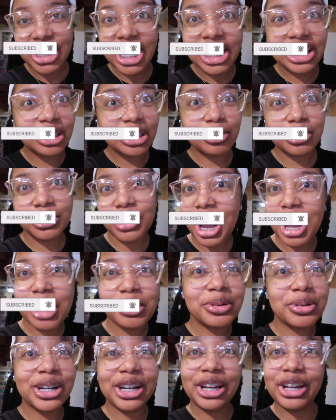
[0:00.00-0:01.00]
not
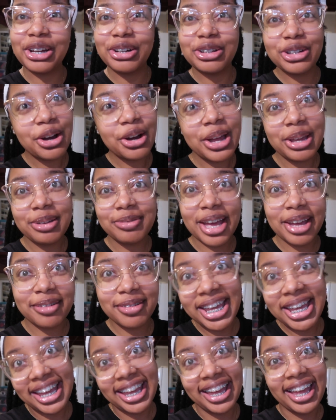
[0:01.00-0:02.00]
subscribed, what are you doing,
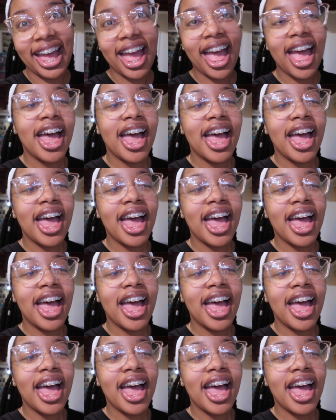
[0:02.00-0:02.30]
baby?